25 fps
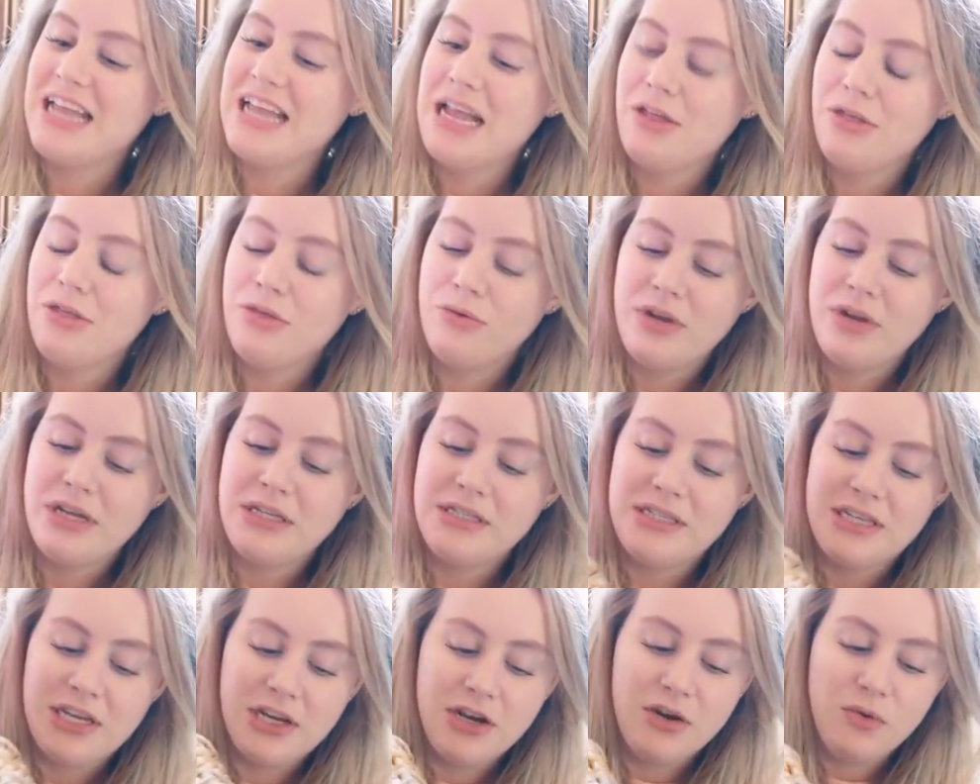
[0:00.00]
like
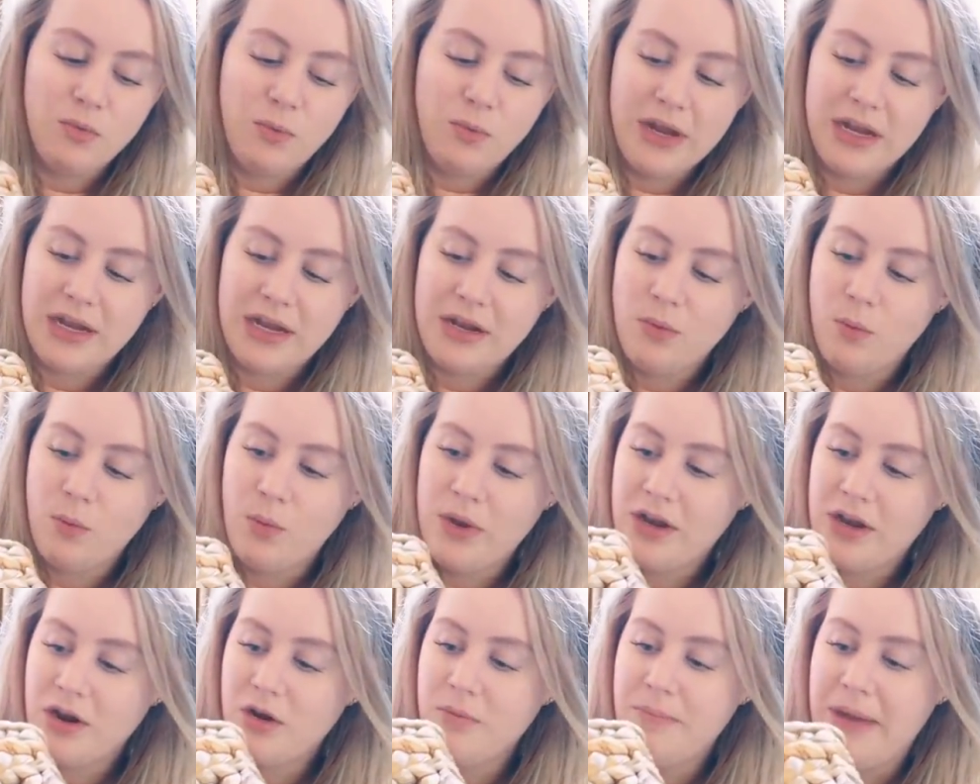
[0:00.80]
three-tier
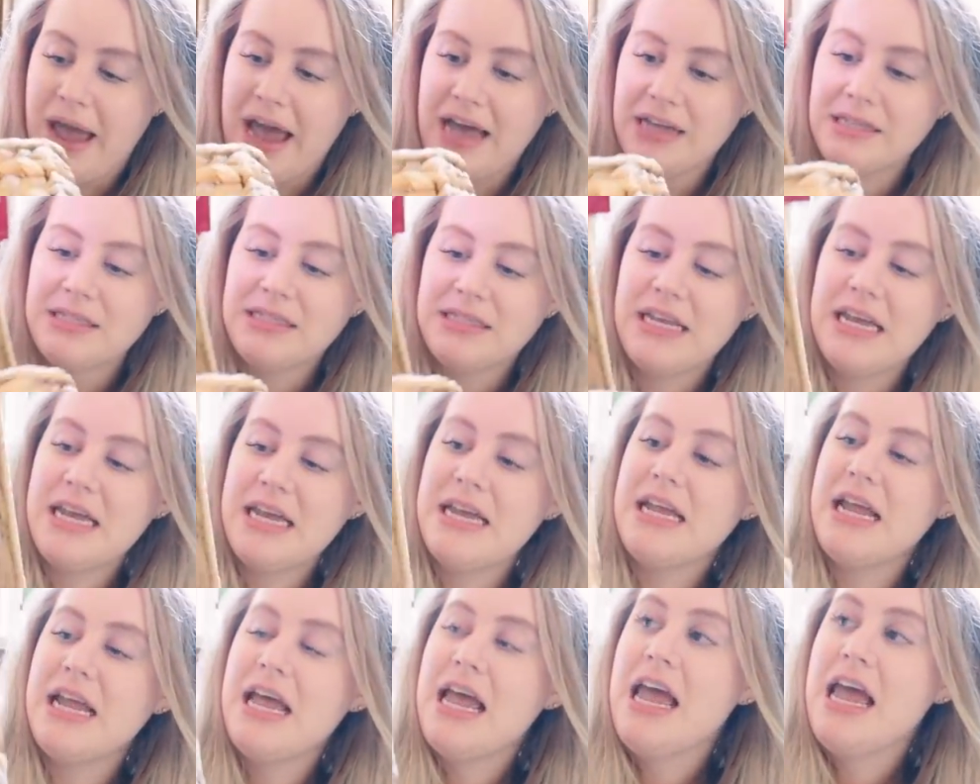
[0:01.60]
wicker
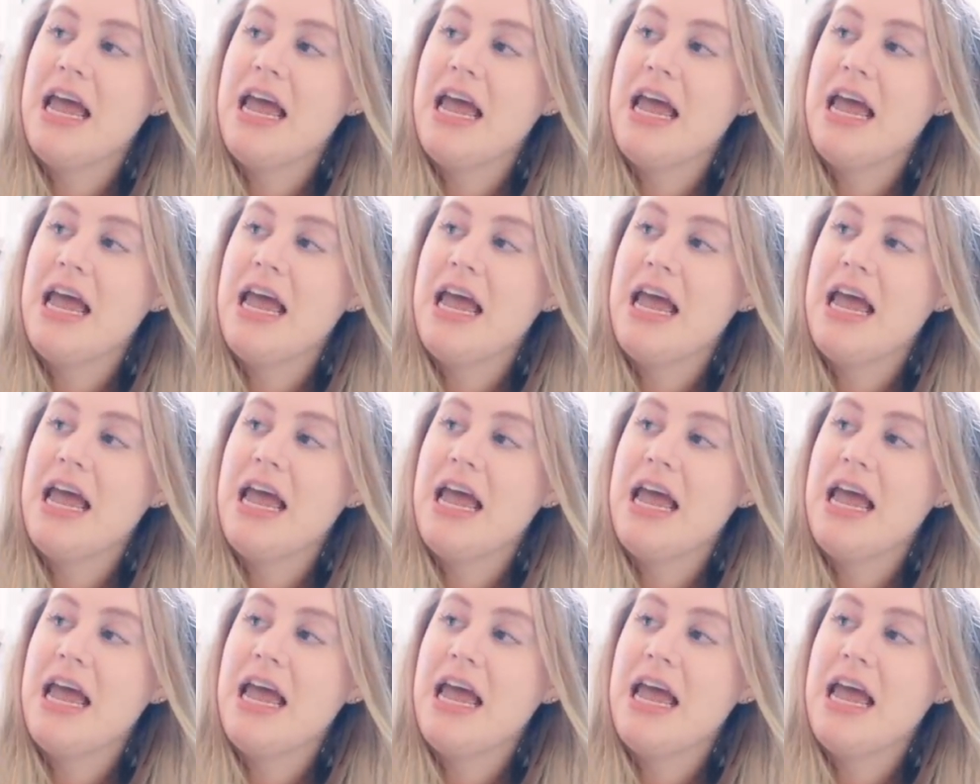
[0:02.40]
basket.